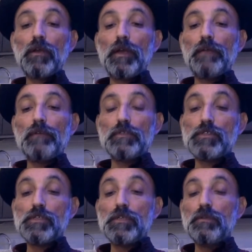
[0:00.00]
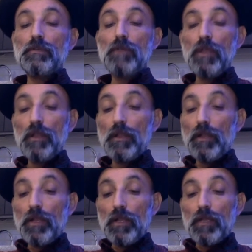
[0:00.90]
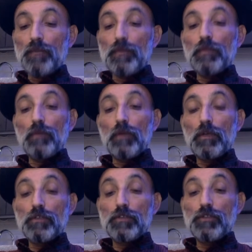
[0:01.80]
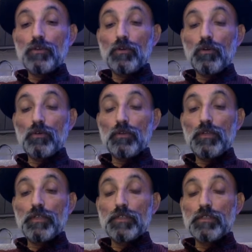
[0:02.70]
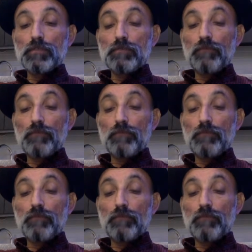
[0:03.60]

I haven't seen Bill Maher's show this